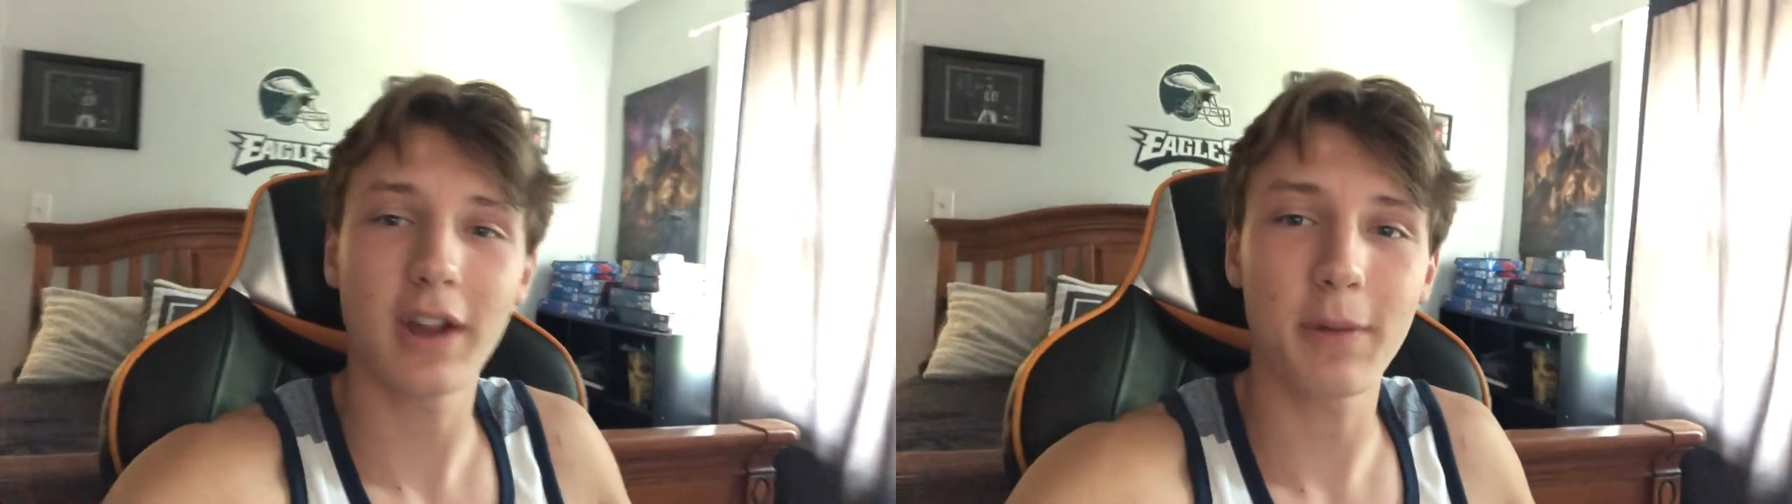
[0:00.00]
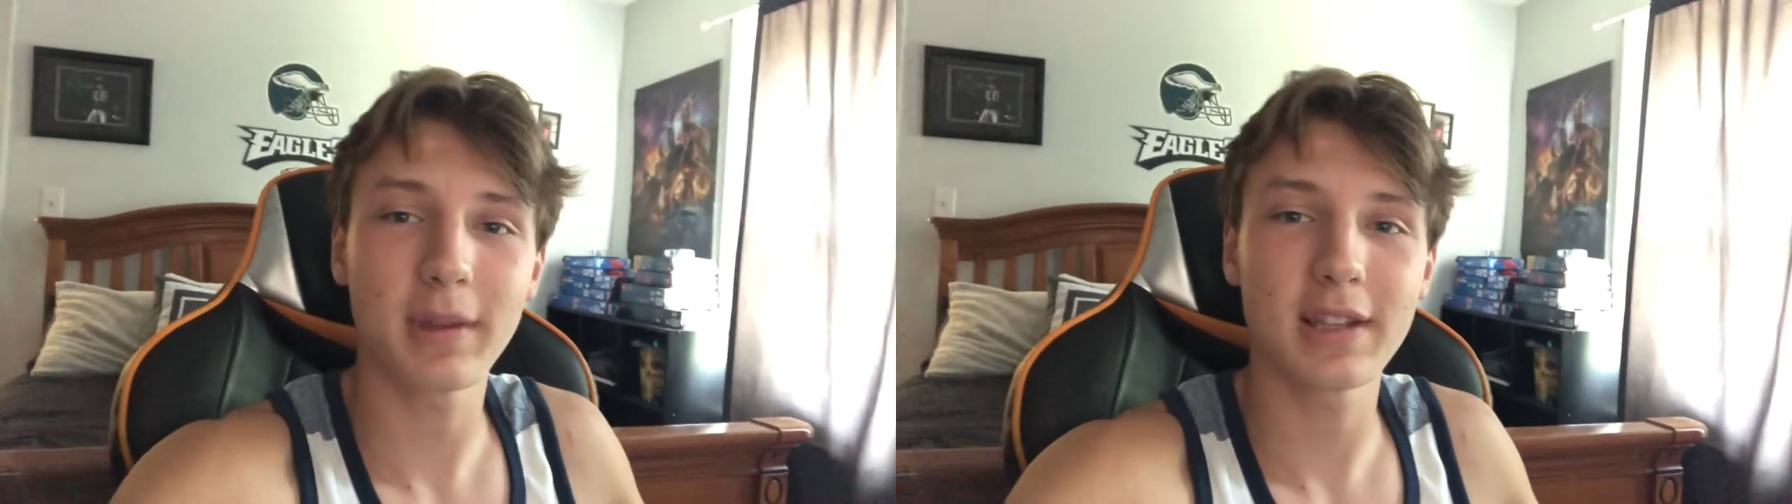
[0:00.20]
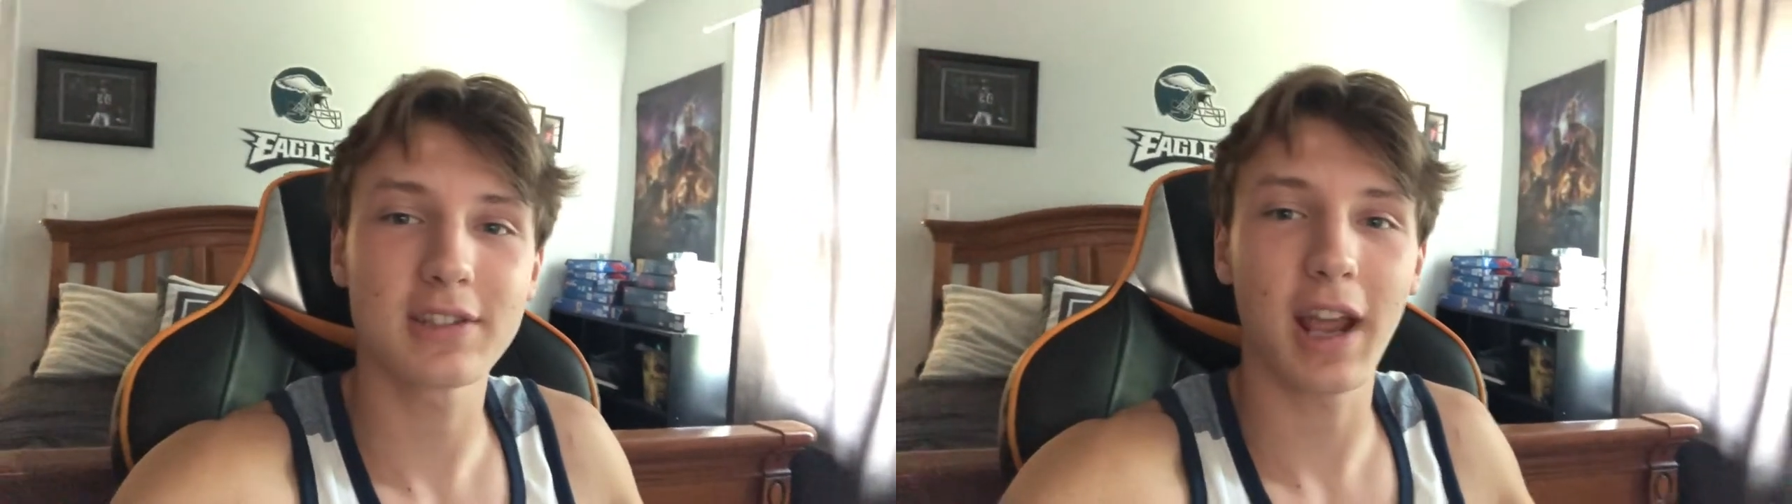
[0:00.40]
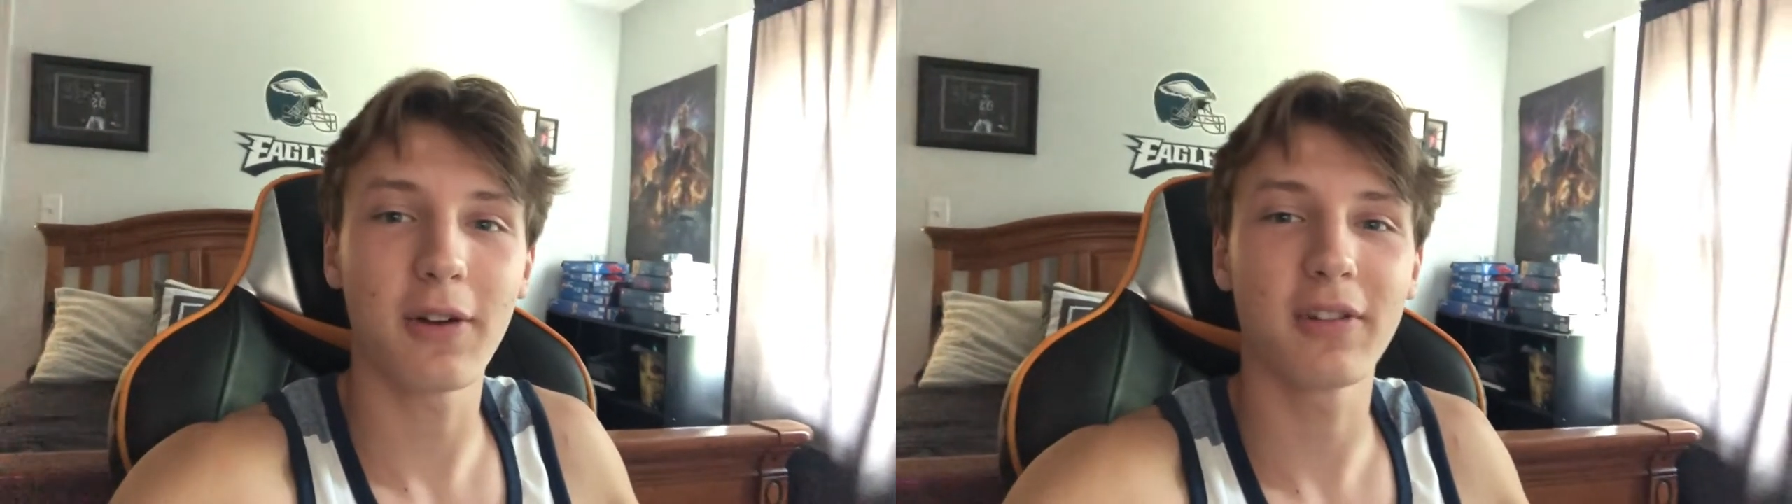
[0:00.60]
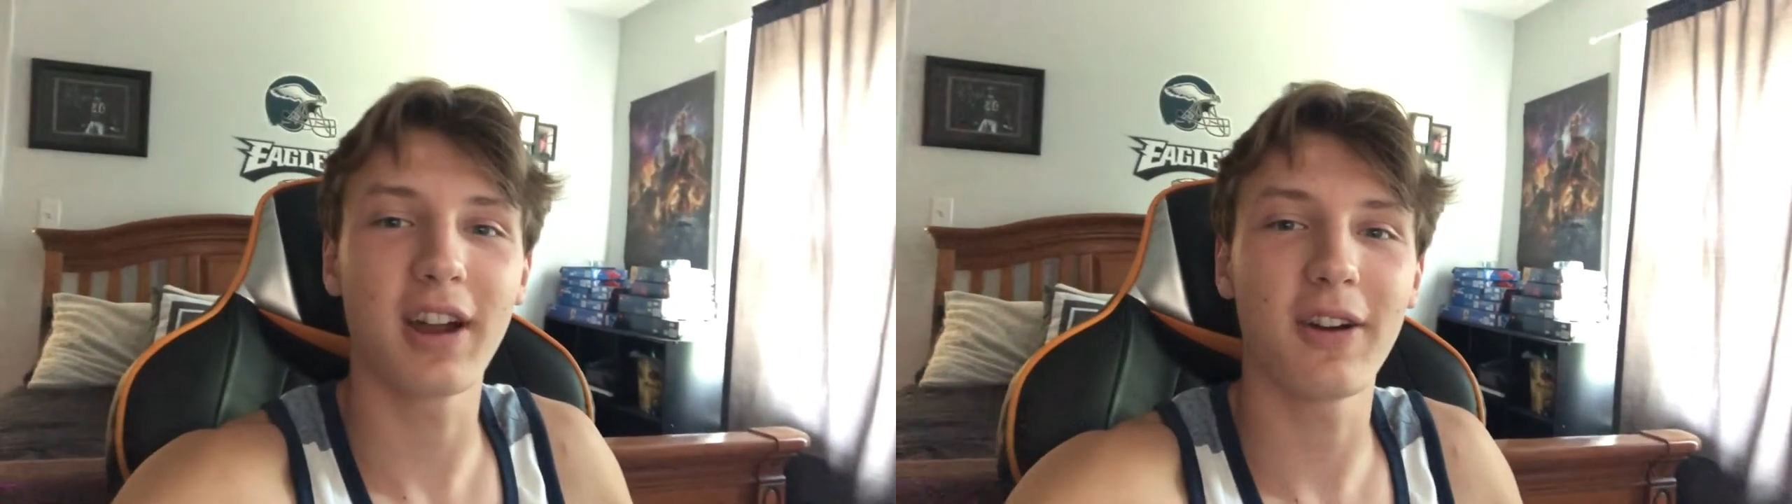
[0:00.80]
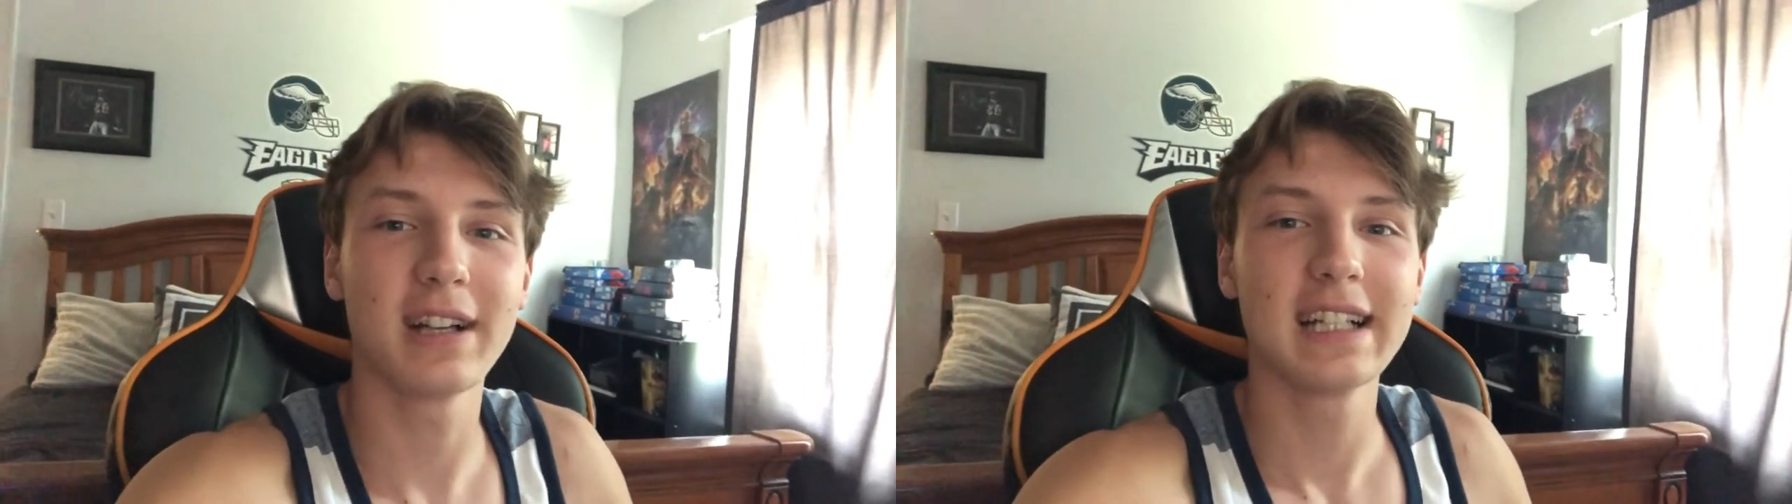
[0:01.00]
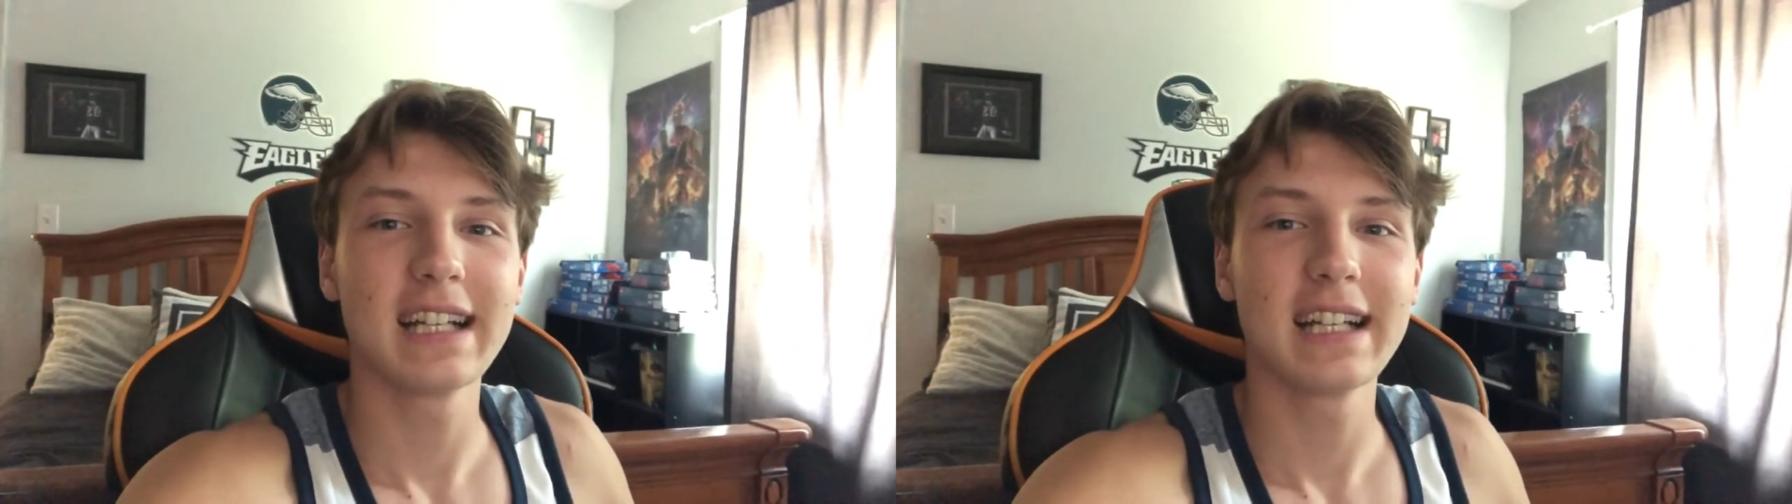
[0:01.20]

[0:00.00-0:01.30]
helping this channel grow.